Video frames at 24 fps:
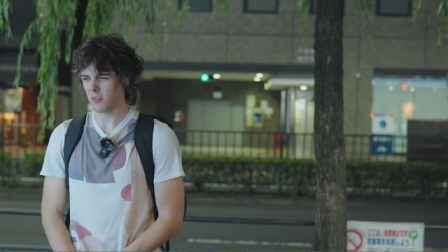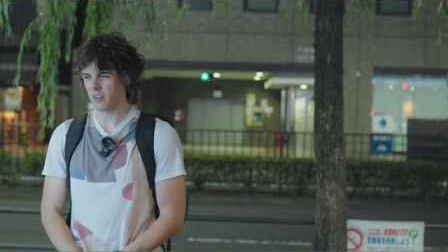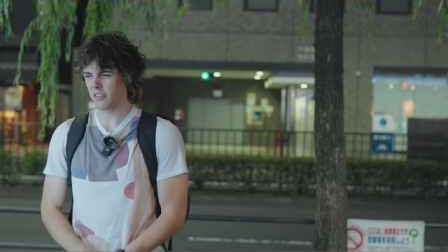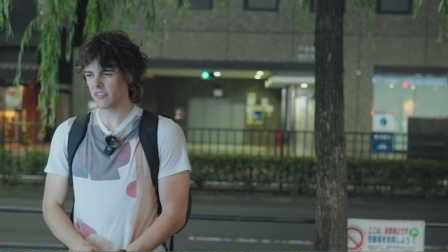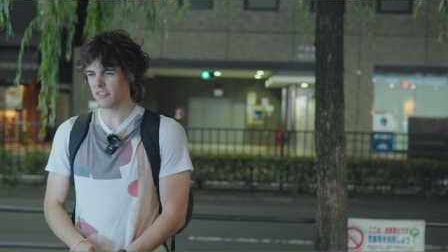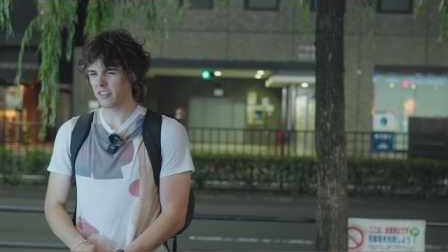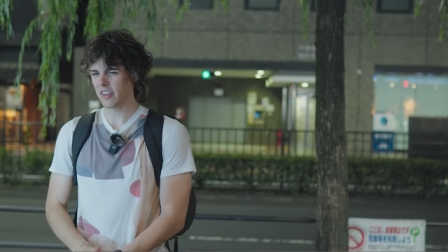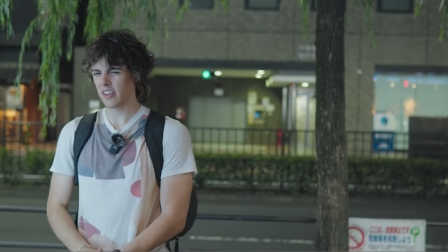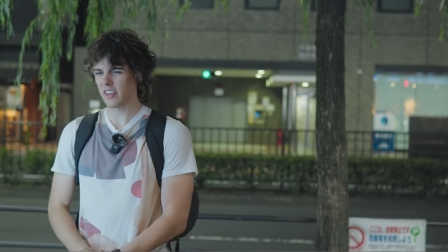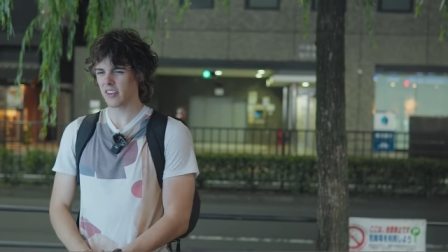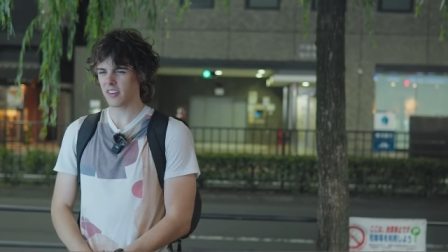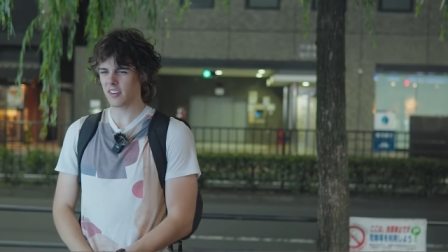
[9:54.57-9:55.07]

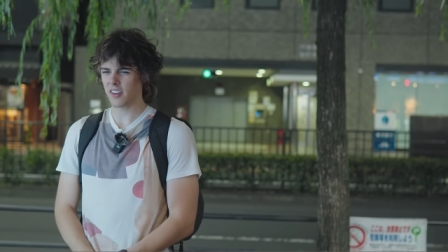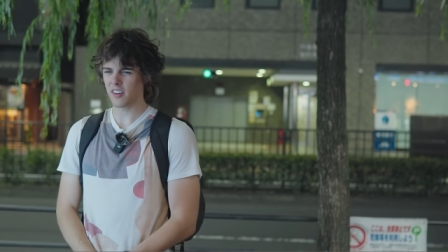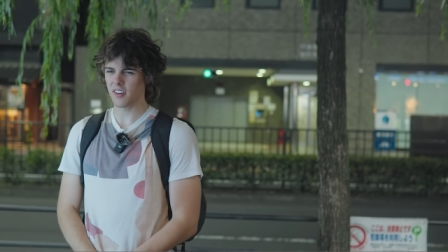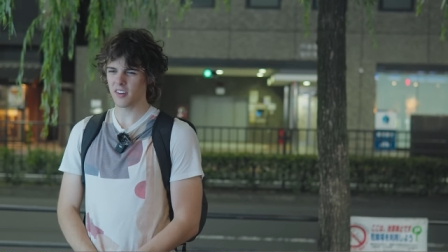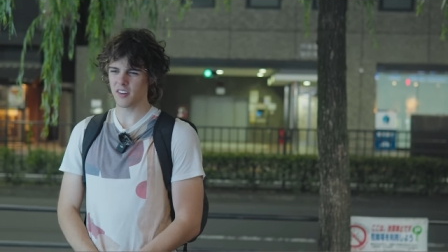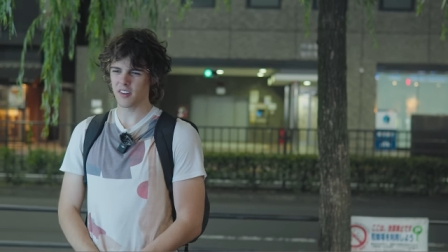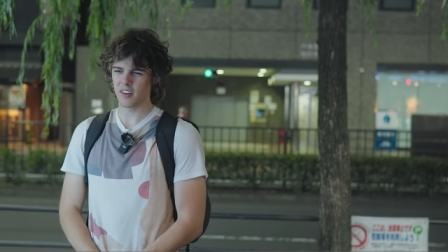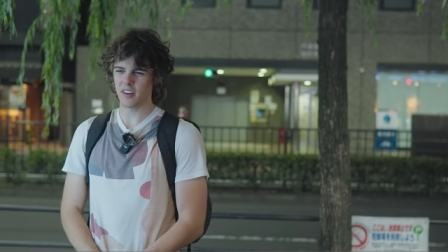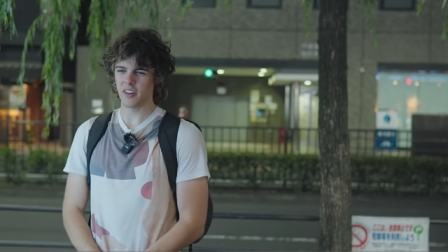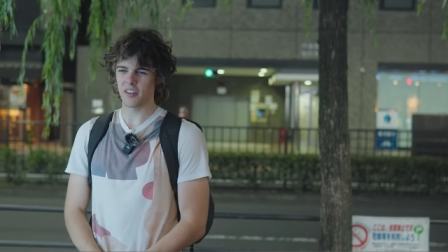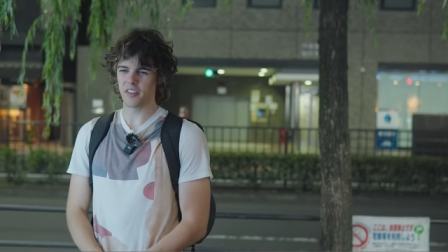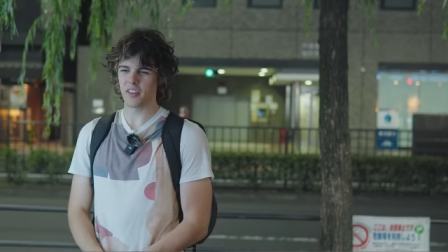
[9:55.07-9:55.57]
Let's take
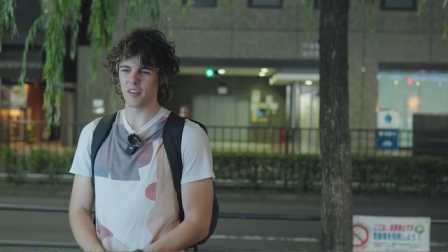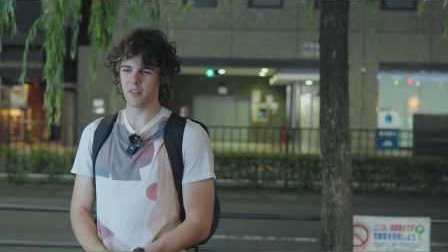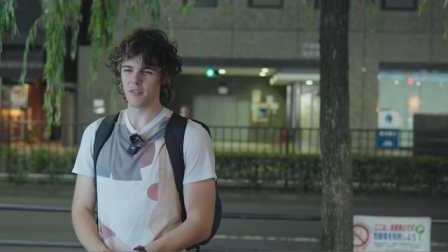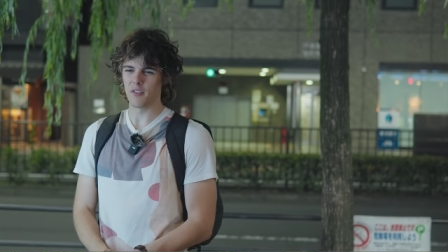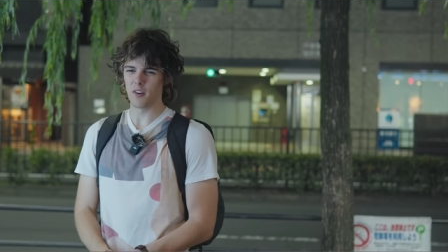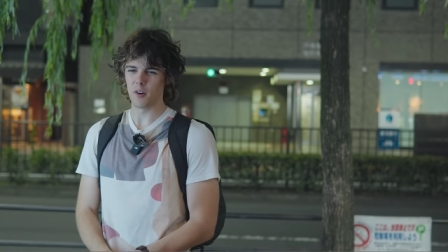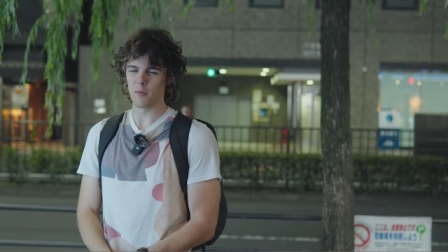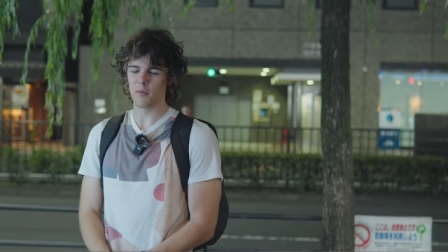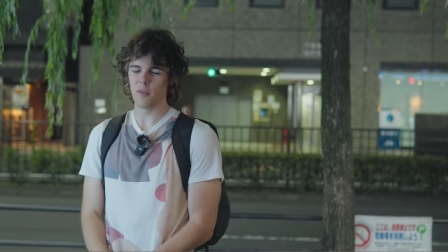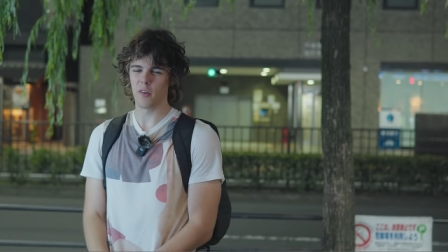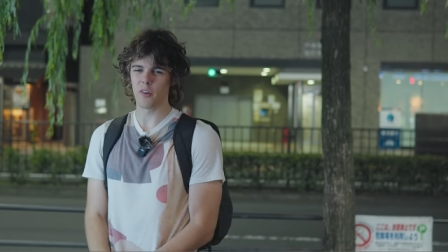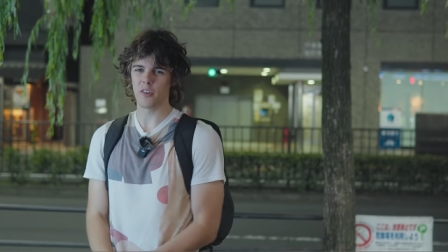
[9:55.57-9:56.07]
uh, the
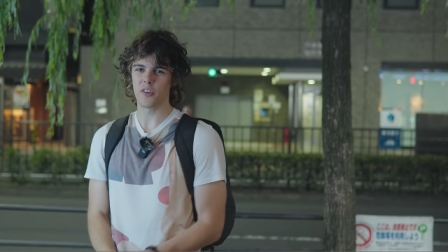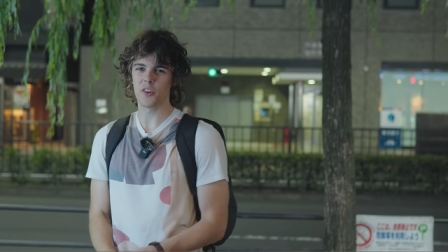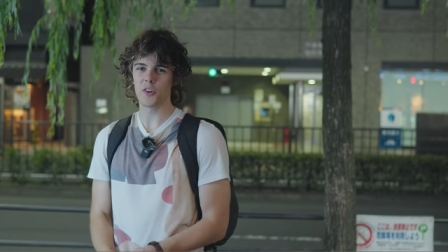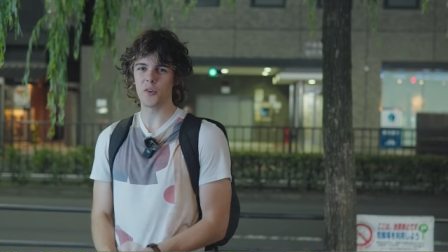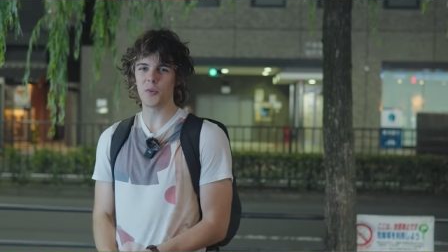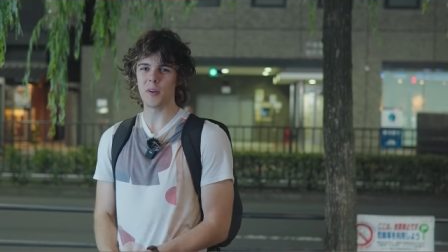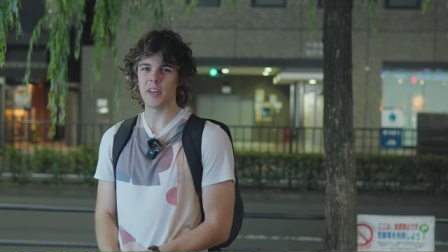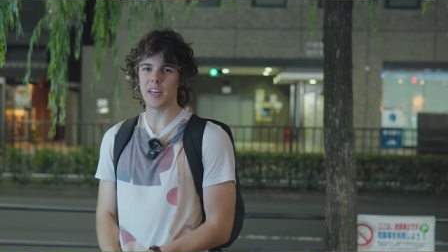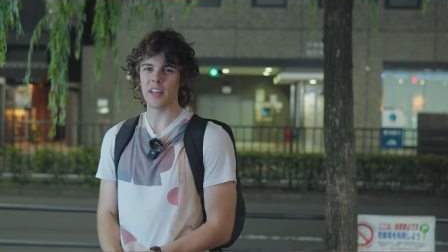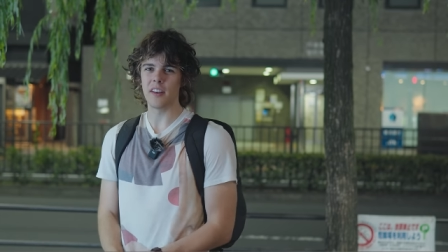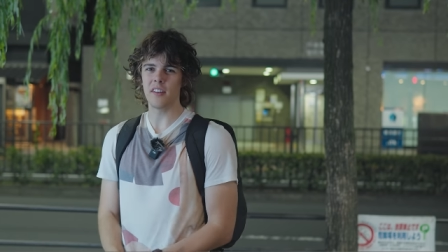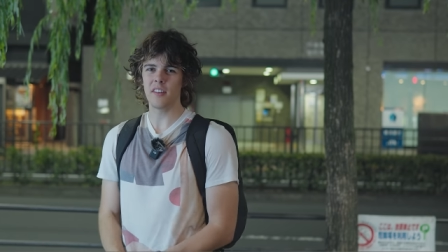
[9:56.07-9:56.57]
verb for
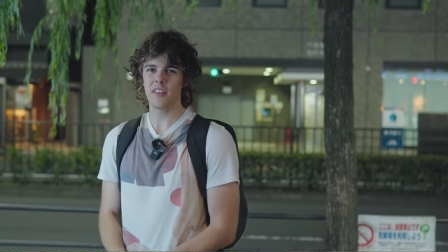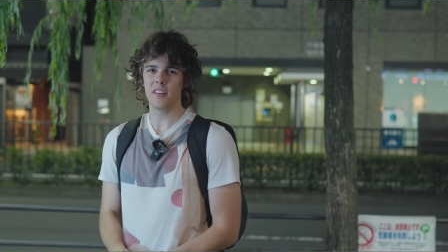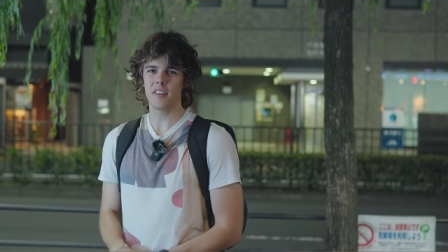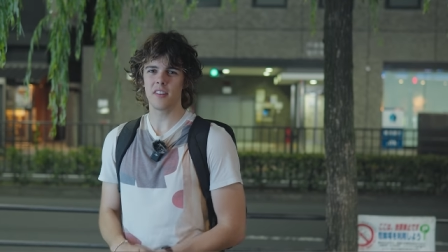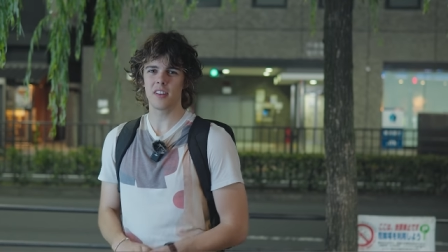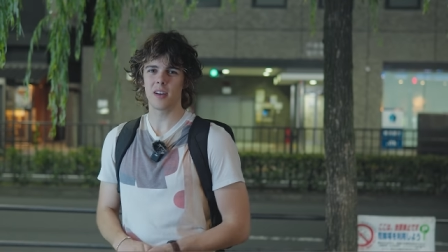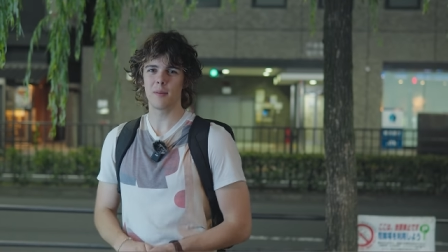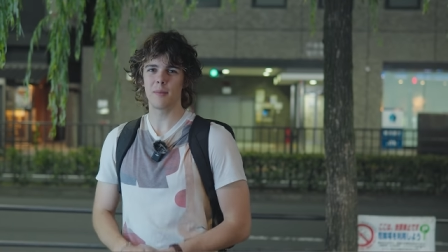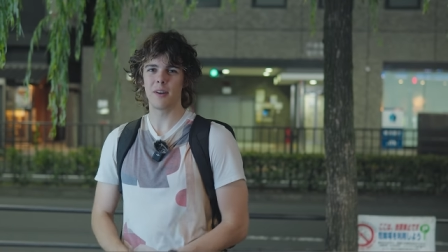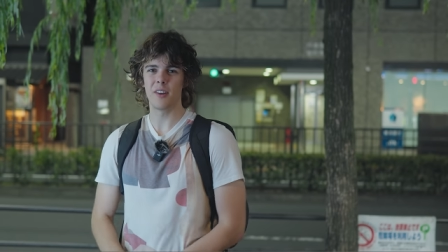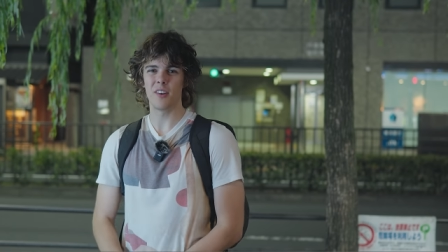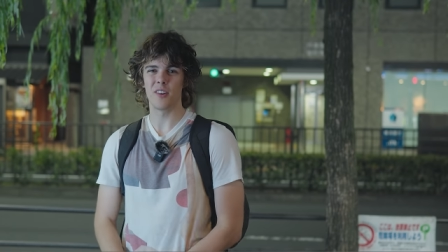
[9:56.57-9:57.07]
to eat,
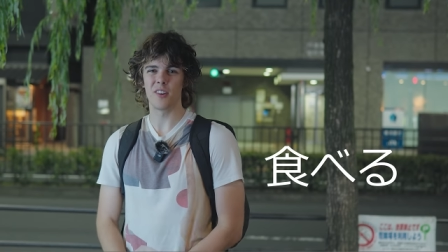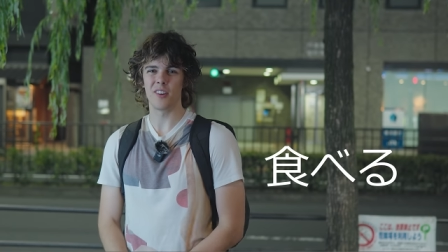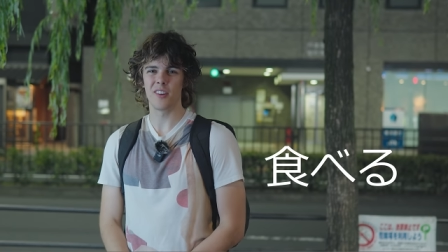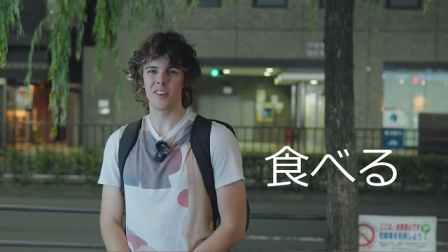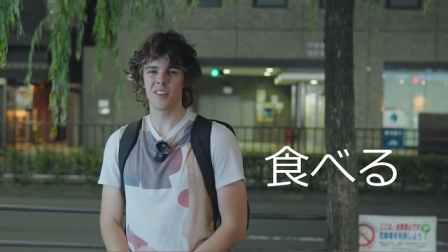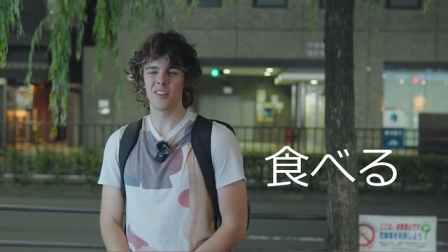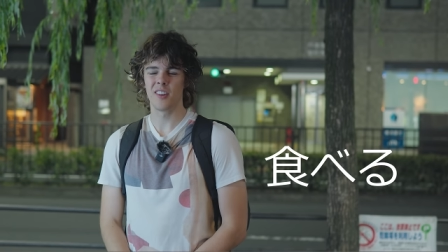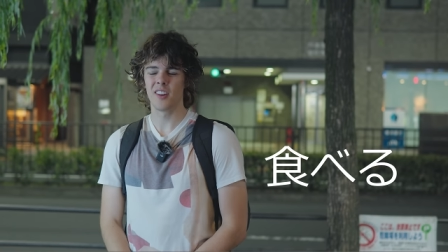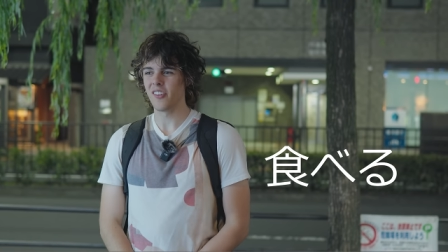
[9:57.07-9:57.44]
taberu.